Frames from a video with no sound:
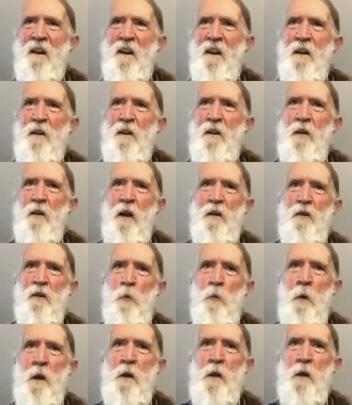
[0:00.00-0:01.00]
And I
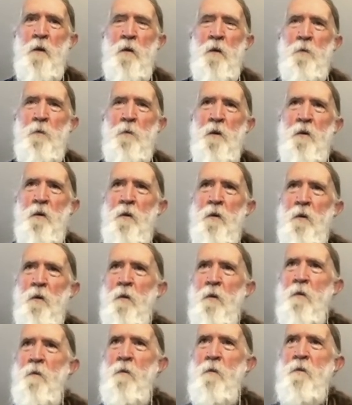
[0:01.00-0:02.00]
just waited there
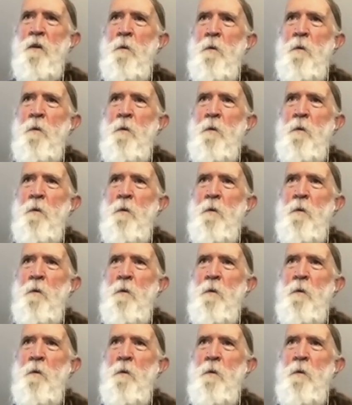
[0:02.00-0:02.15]
to